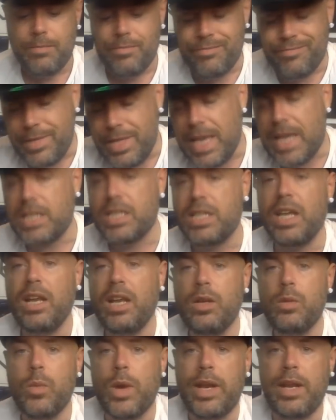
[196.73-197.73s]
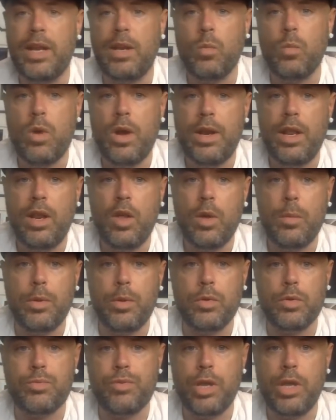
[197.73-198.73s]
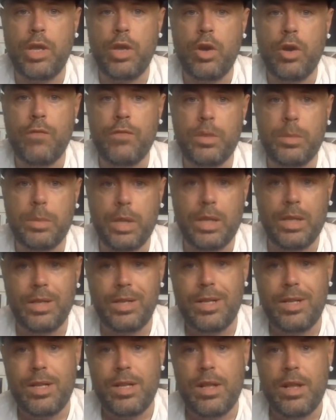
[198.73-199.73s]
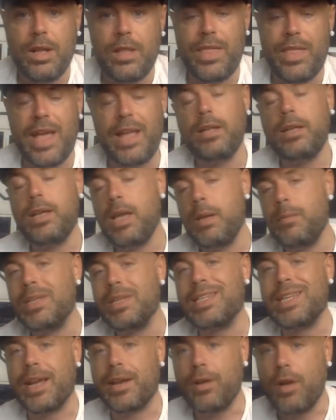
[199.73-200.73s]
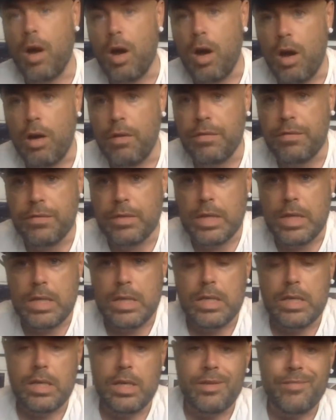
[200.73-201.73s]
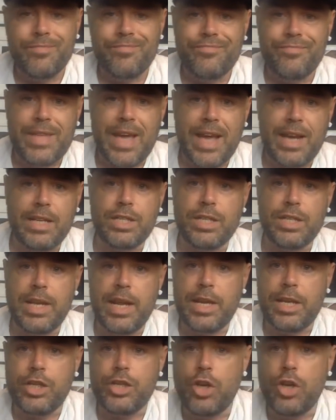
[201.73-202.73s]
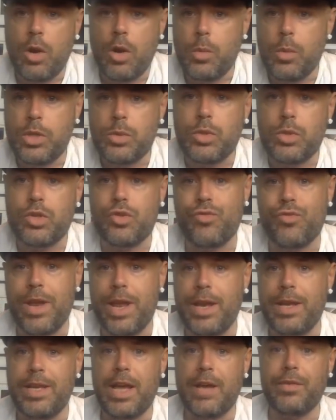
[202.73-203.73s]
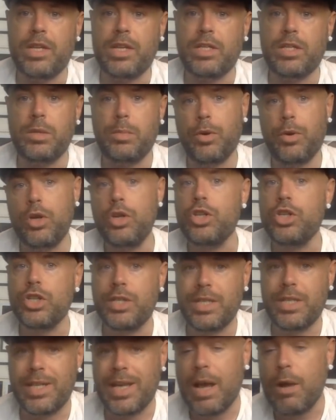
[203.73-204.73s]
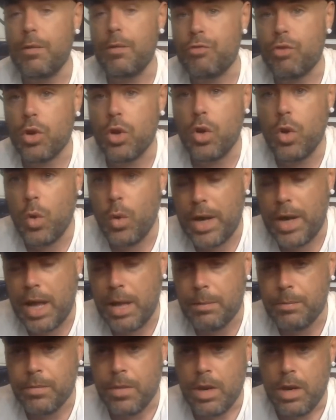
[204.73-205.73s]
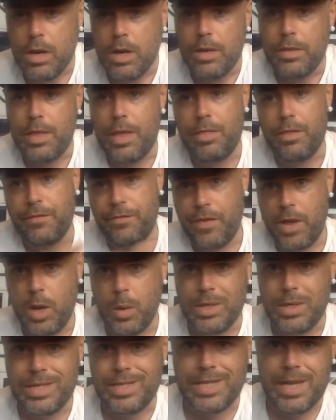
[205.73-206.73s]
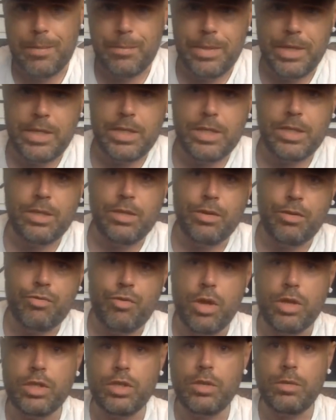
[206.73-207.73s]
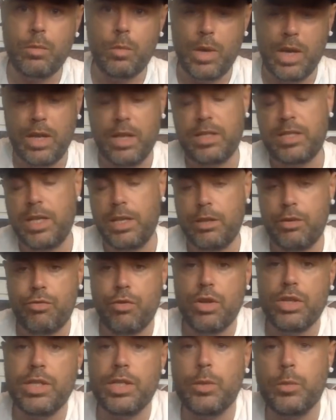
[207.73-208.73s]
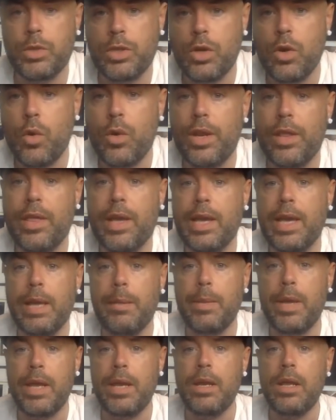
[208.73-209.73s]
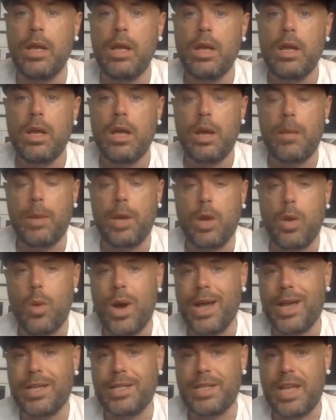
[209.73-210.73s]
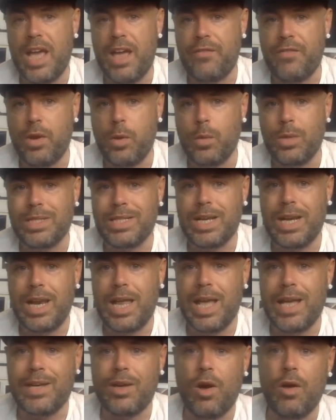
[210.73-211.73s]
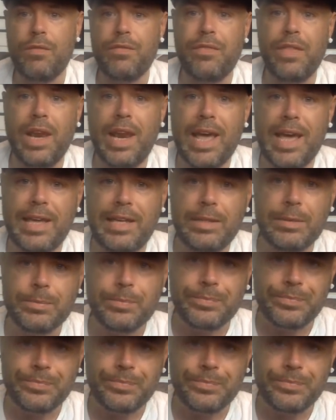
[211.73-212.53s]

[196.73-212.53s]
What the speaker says: Yes, England went in 1-0 up. It was pretty comfortable. Then came the second half. Henderson had a shot which was straight and Navas punches it out for a corner. Then the following set piece, the cross cut, well, I say the cross, it was a corner that came in and Maguire's effort was cleared off the line.